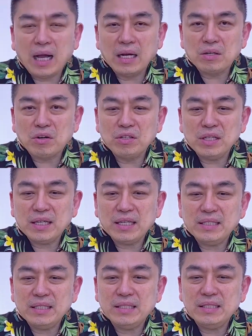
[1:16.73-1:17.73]
ang chronic
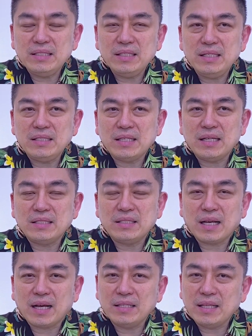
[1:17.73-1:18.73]
kidney disease is
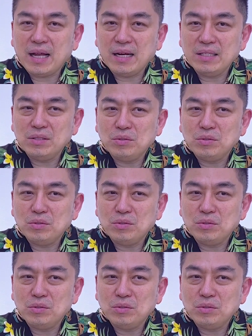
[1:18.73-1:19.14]
secondary